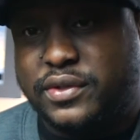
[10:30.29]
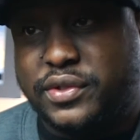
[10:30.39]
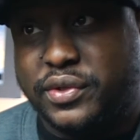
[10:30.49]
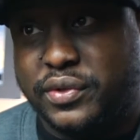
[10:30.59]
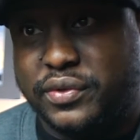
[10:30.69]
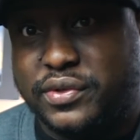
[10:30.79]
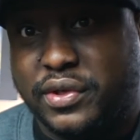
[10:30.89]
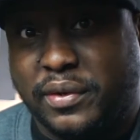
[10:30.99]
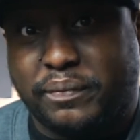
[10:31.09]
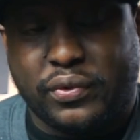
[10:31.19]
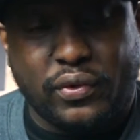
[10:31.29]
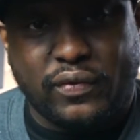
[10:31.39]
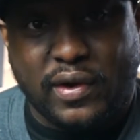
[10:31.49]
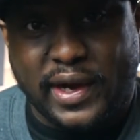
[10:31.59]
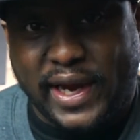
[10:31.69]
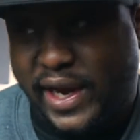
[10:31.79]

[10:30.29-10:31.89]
to improve on